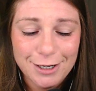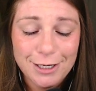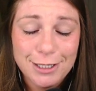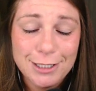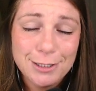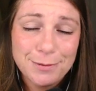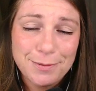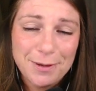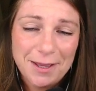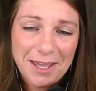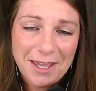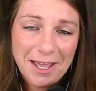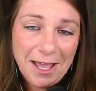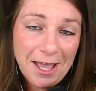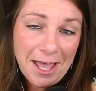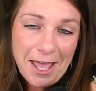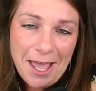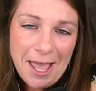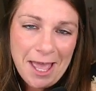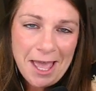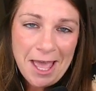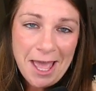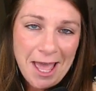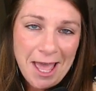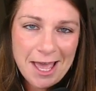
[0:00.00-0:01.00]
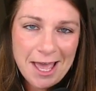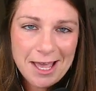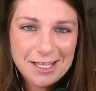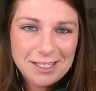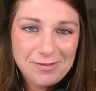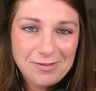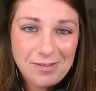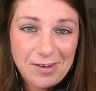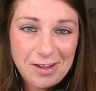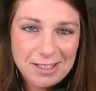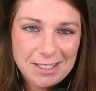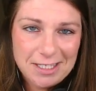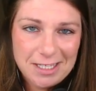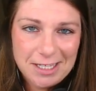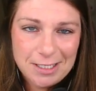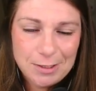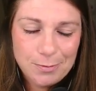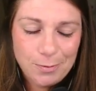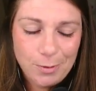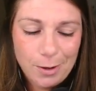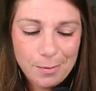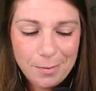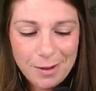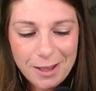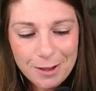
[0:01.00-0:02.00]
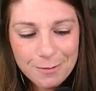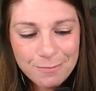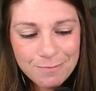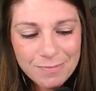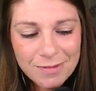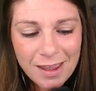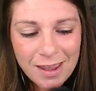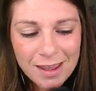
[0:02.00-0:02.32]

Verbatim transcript: to be as fancy as we're being.